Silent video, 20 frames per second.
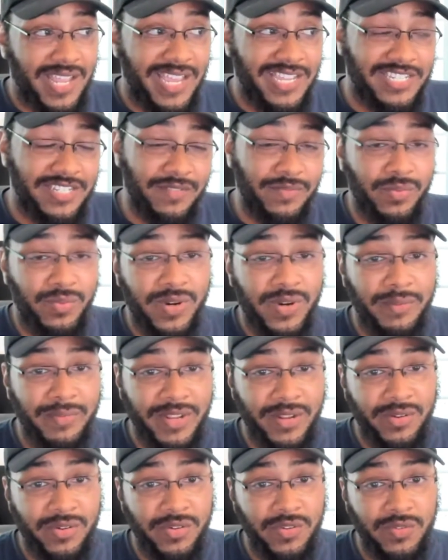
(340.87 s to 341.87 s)
except for when I'm at
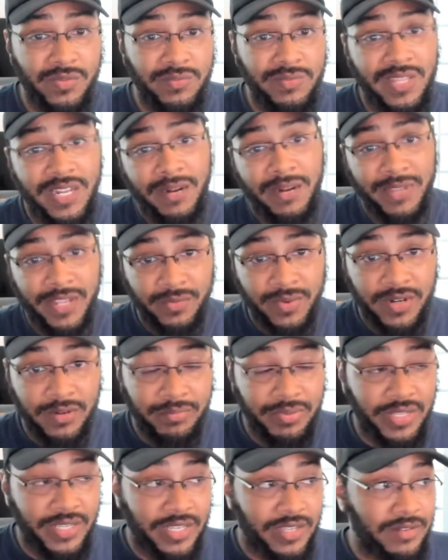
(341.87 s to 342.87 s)
home and I'm getting ready to
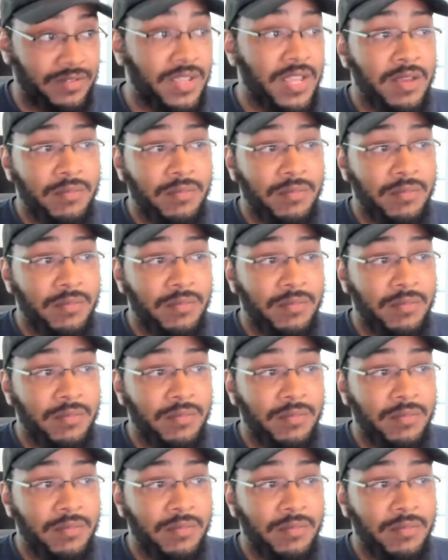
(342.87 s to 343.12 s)
plug in.